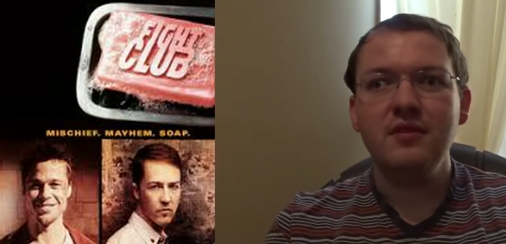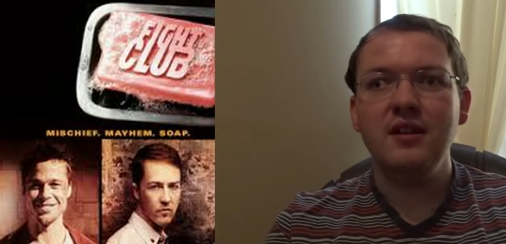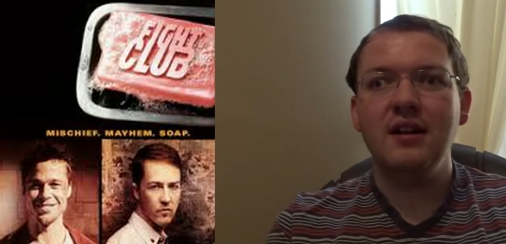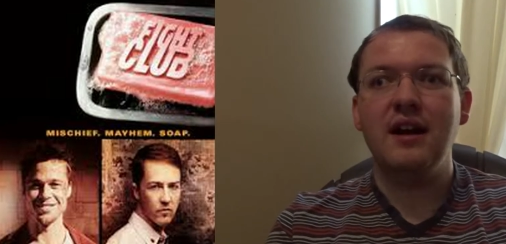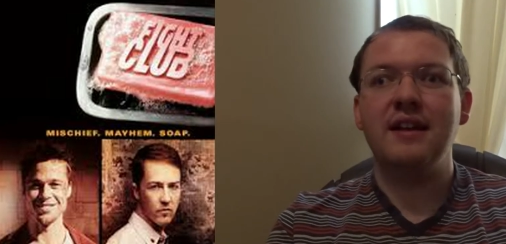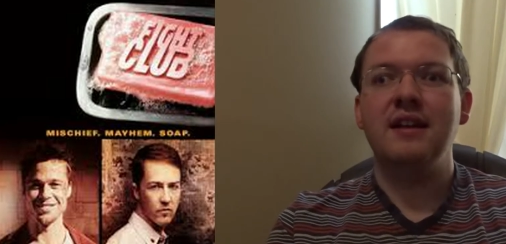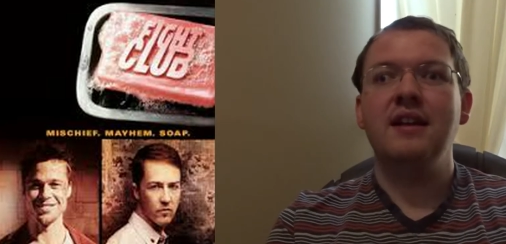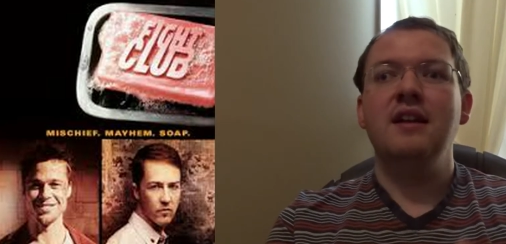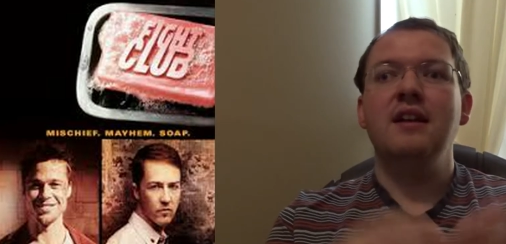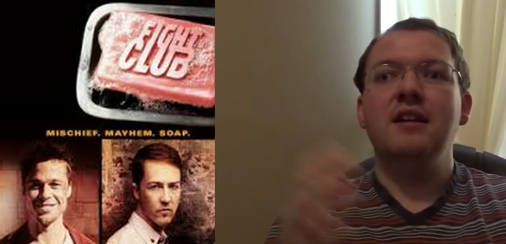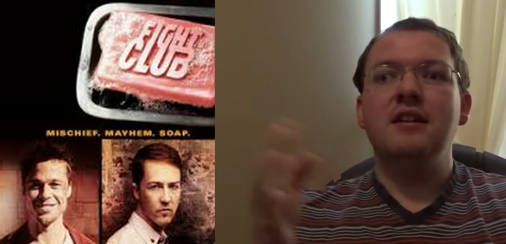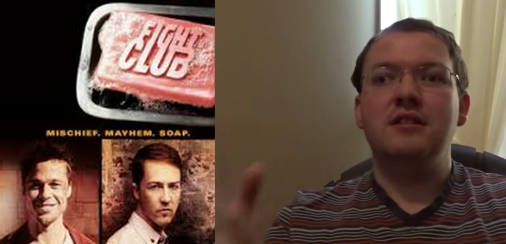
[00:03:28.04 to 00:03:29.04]
Speaker 1: like.
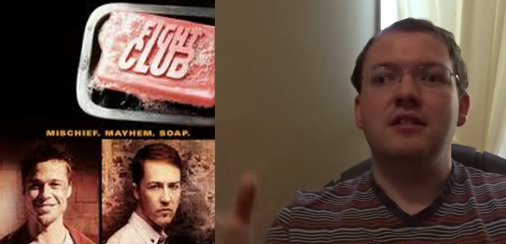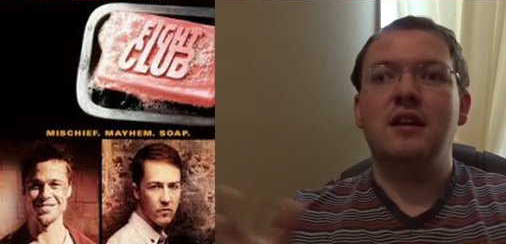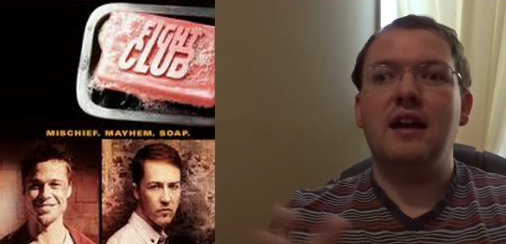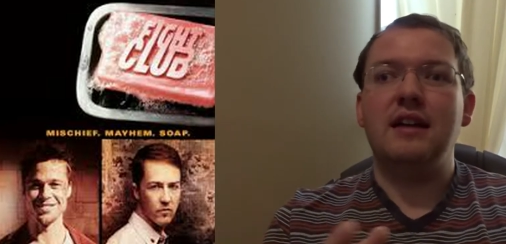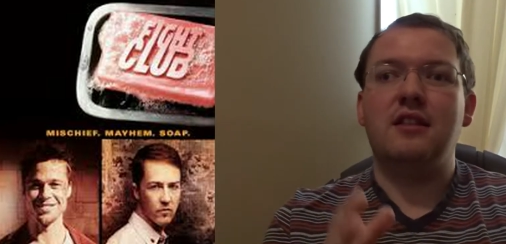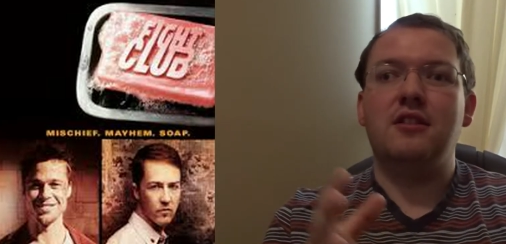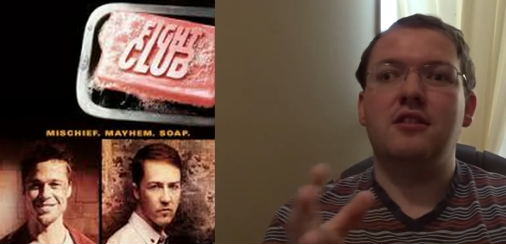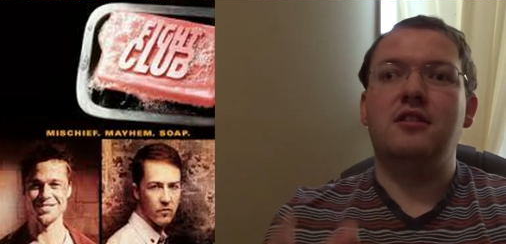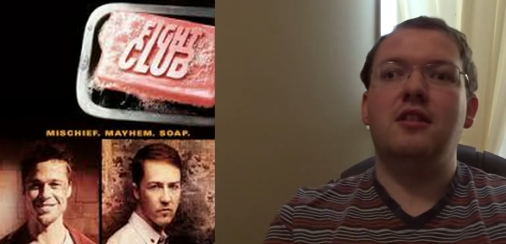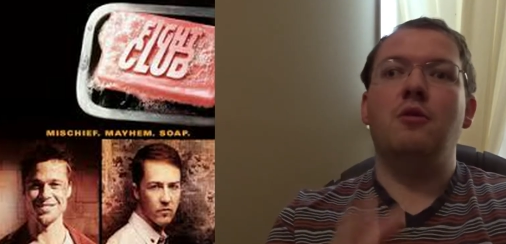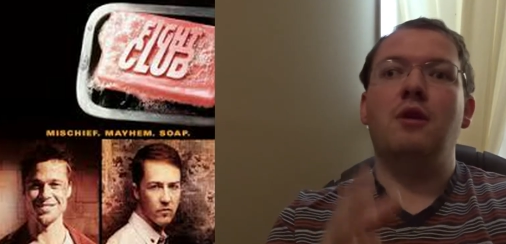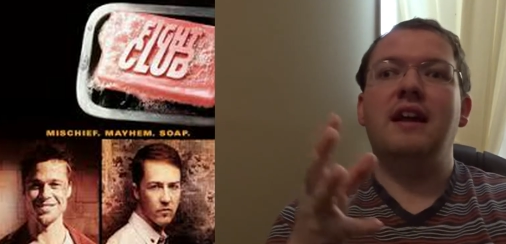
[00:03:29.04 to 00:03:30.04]
Like
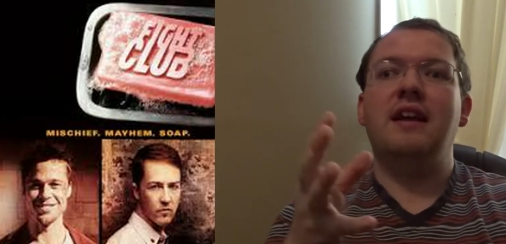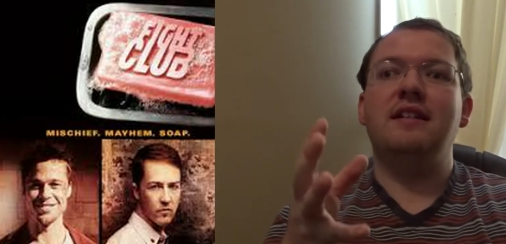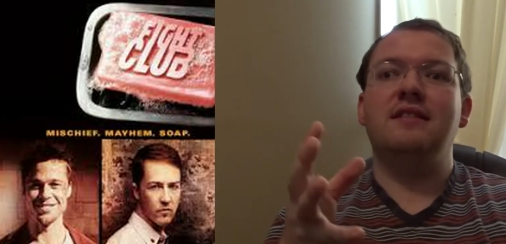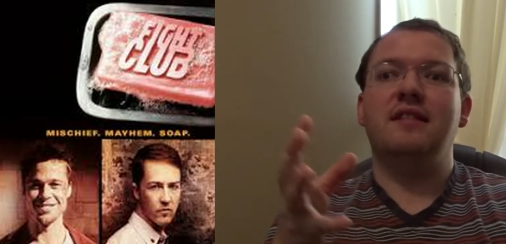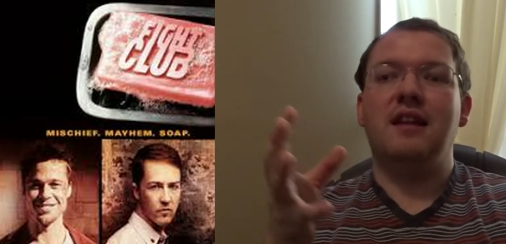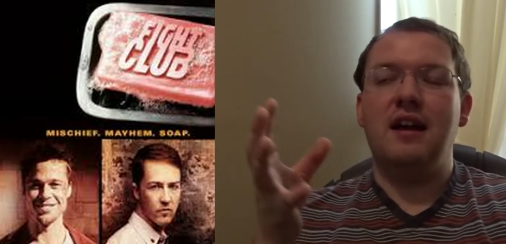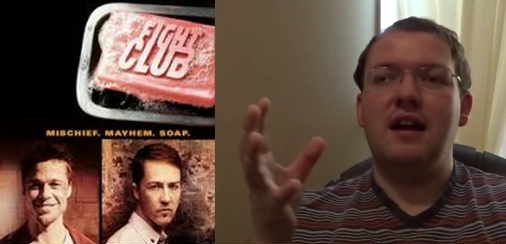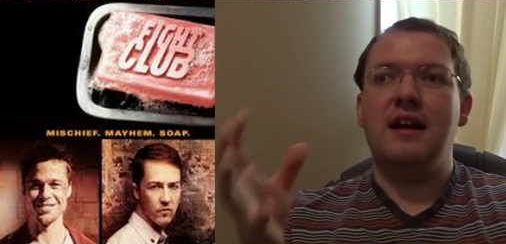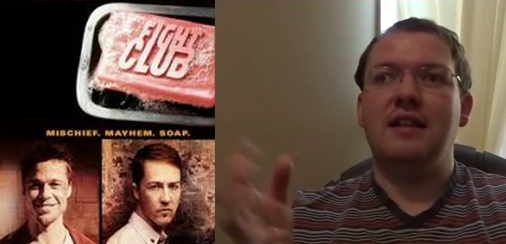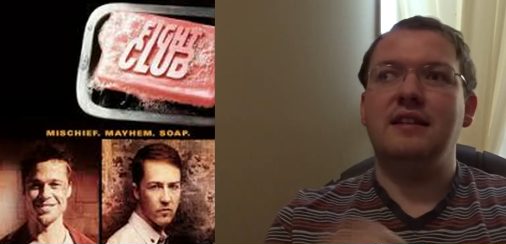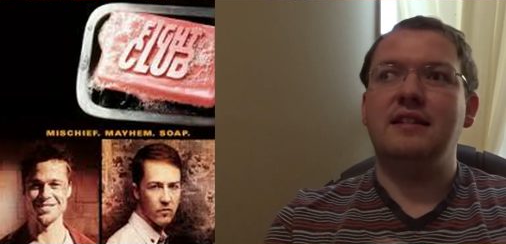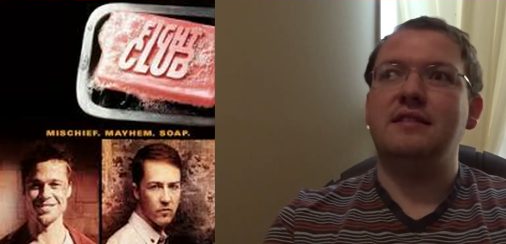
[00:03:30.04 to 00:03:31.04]
the way
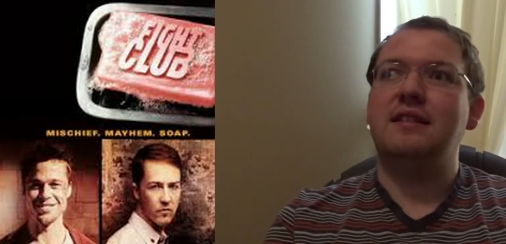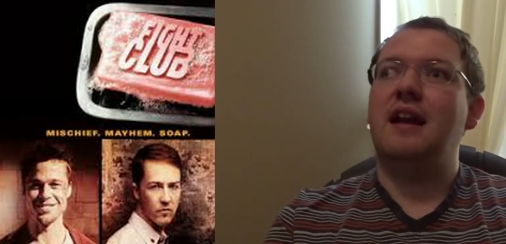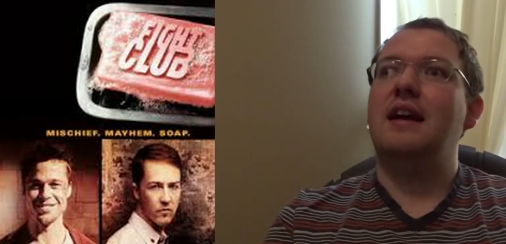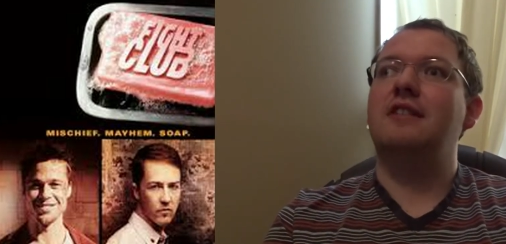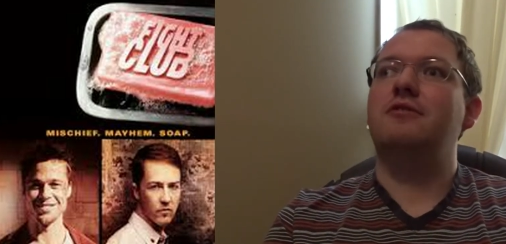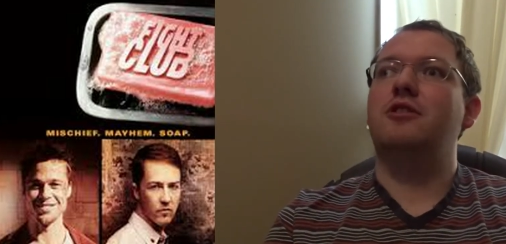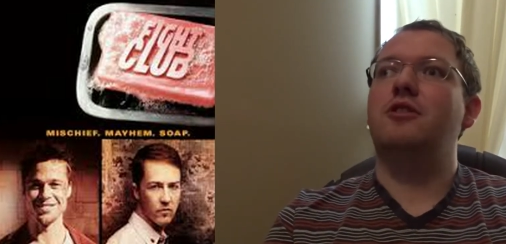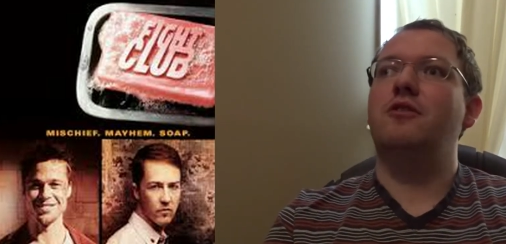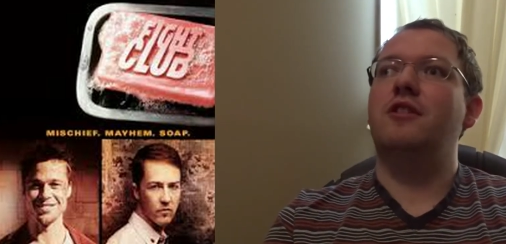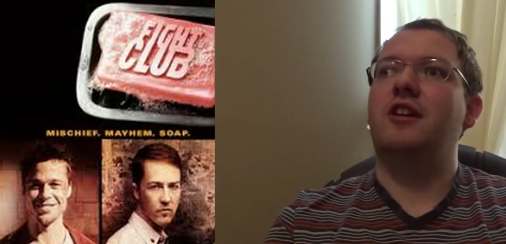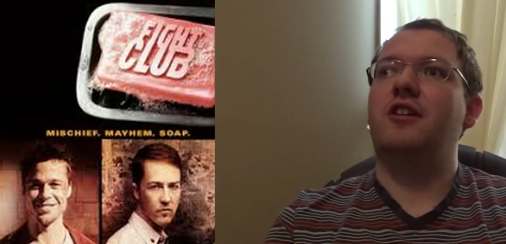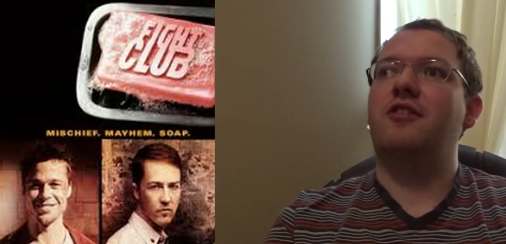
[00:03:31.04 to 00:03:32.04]
uh, these guys were
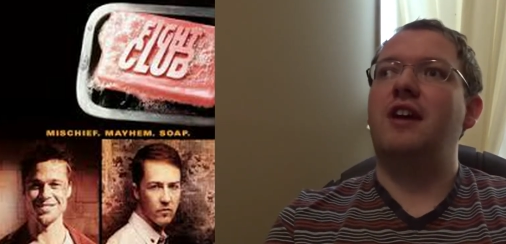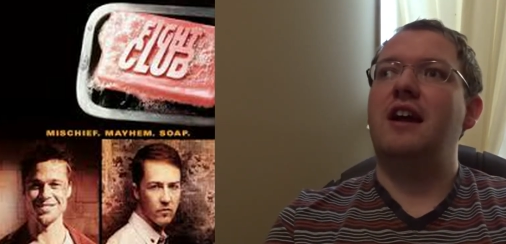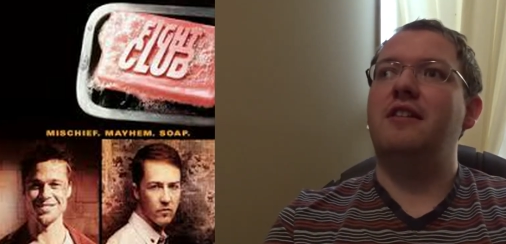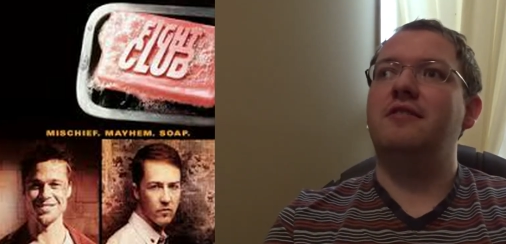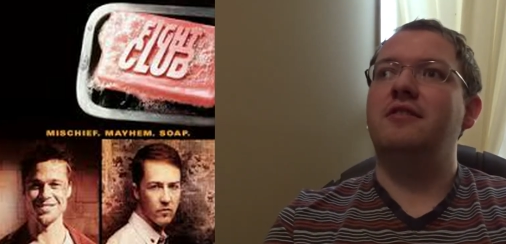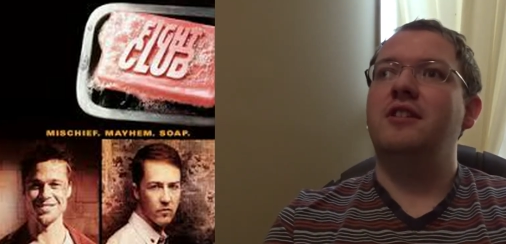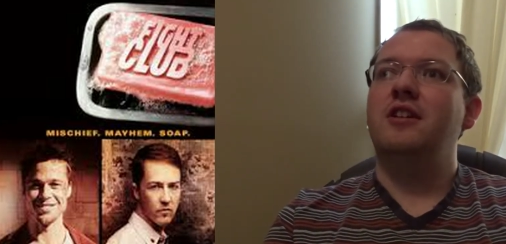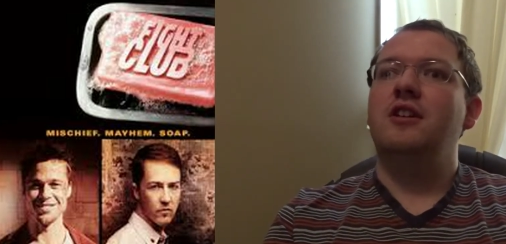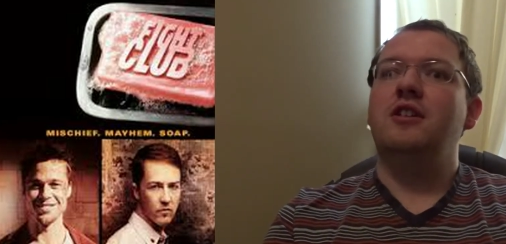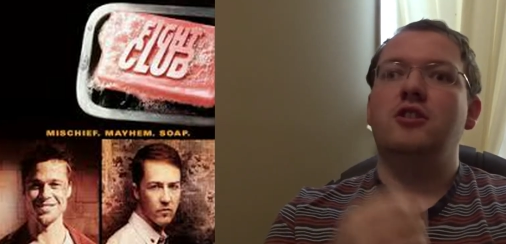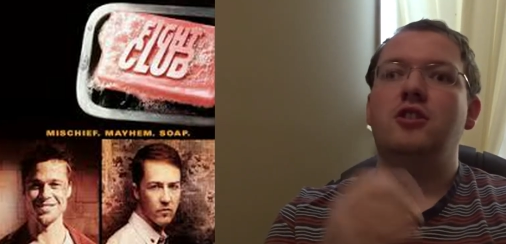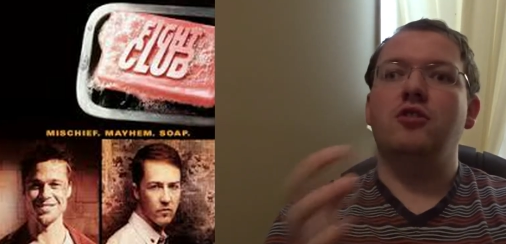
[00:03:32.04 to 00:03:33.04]
going around
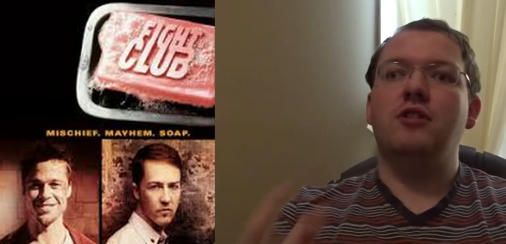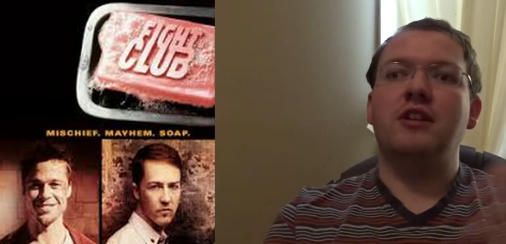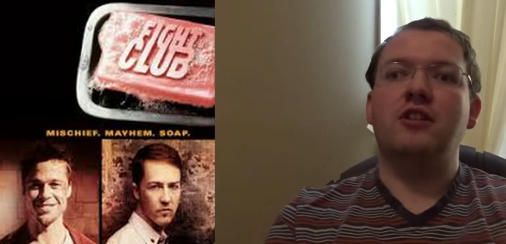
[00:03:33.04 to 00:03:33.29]
doing